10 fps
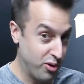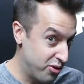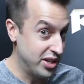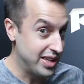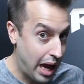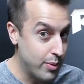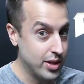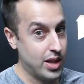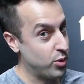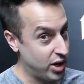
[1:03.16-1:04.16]
for thin
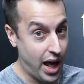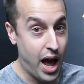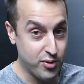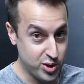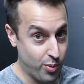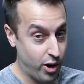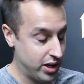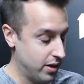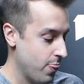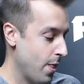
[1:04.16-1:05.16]
gaming that we're going to have on the
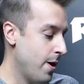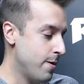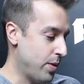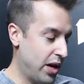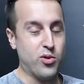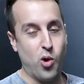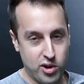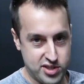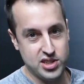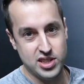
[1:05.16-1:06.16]
market, and of
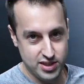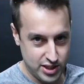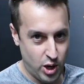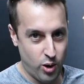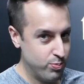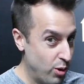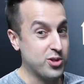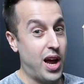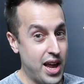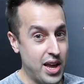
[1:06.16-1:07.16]
course the
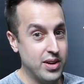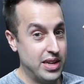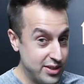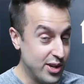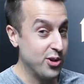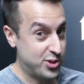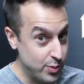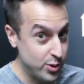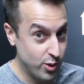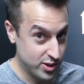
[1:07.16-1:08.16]
most high-end Intel
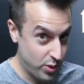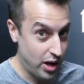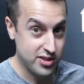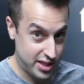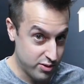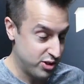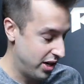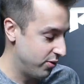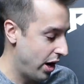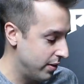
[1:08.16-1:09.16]
CPU as well, 7th
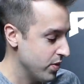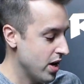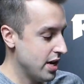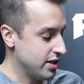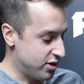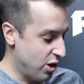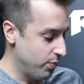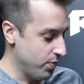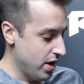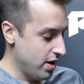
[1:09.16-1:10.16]
gen, right? So